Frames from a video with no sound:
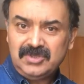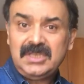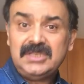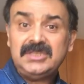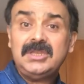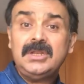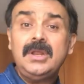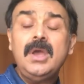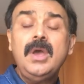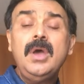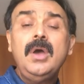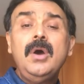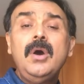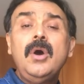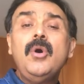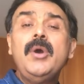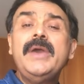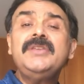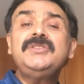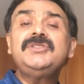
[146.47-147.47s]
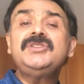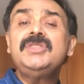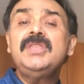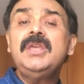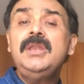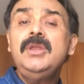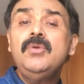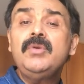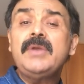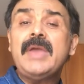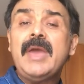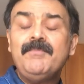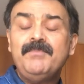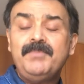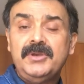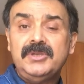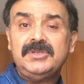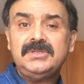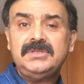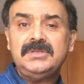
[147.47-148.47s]
They said, oh, it's in the new
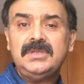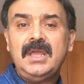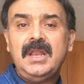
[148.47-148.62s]
campus.